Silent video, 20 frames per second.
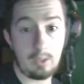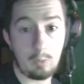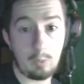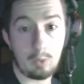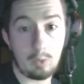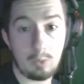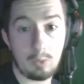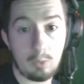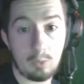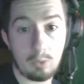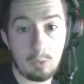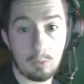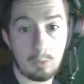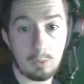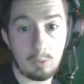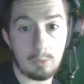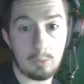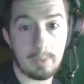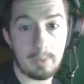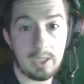We'll we'll,
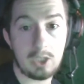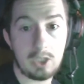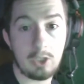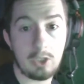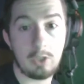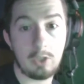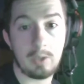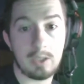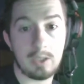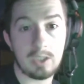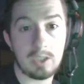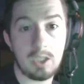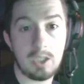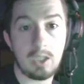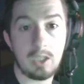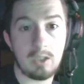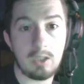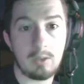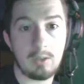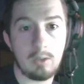we'll make sure you can see it
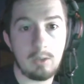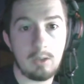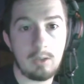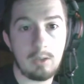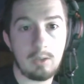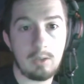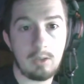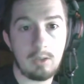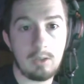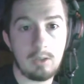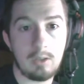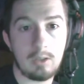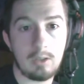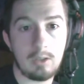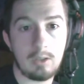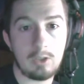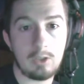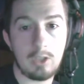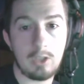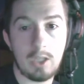because uh,
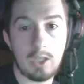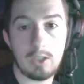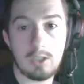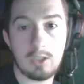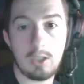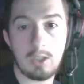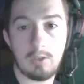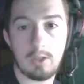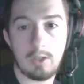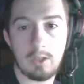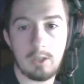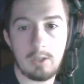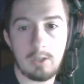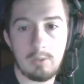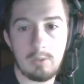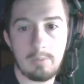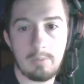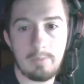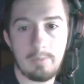uh, you can't see it right now.